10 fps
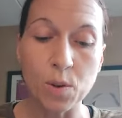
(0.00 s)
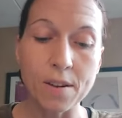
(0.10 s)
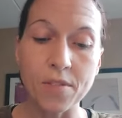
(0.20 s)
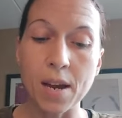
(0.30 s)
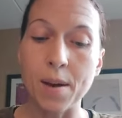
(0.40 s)

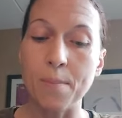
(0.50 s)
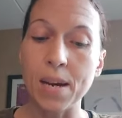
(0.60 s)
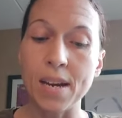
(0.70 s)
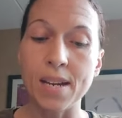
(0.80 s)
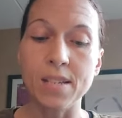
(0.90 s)
One of them
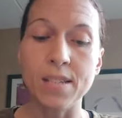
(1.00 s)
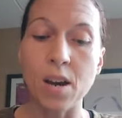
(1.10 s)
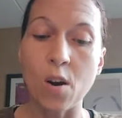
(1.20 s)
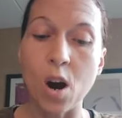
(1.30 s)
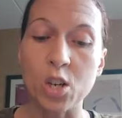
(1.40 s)
is
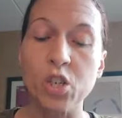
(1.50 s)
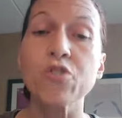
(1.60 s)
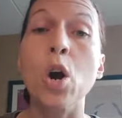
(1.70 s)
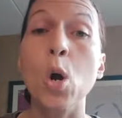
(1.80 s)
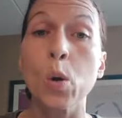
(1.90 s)
there are
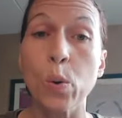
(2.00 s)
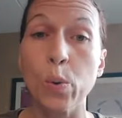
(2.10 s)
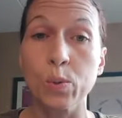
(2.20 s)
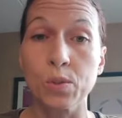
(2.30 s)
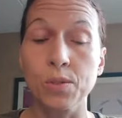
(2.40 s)

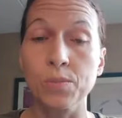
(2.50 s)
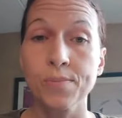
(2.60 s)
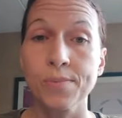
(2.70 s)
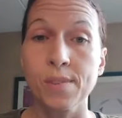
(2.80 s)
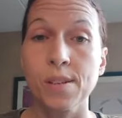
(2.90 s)
strongholds
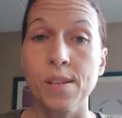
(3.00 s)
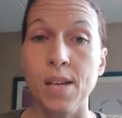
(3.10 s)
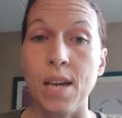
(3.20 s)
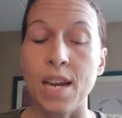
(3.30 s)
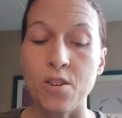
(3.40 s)

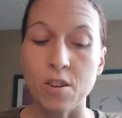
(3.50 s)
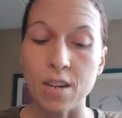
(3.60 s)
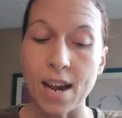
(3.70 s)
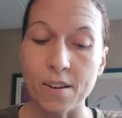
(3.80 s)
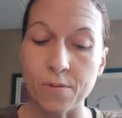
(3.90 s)
in your
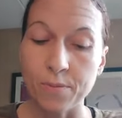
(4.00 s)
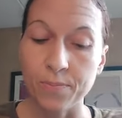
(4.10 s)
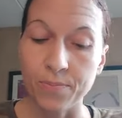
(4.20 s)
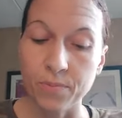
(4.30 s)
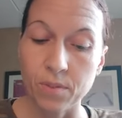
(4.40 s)
life,
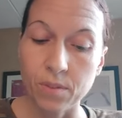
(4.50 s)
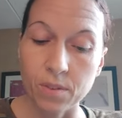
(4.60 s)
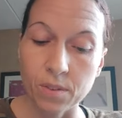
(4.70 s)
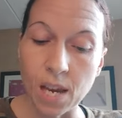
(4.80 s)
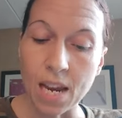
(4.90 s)

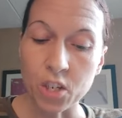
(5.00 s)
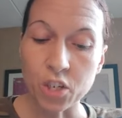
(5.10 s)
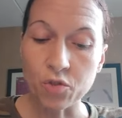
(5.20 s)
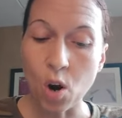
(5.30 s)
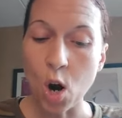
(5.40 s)
and
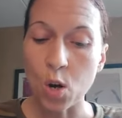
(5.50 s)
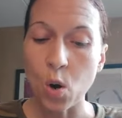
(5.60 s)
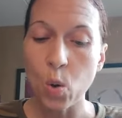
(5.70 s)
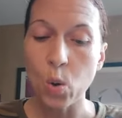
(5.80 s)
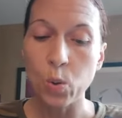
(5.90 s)

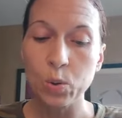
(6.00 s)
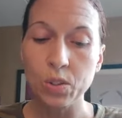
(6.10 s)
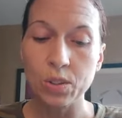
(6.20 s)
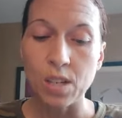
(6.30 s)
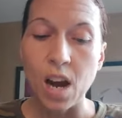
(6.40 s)

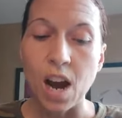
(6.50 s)
strongholds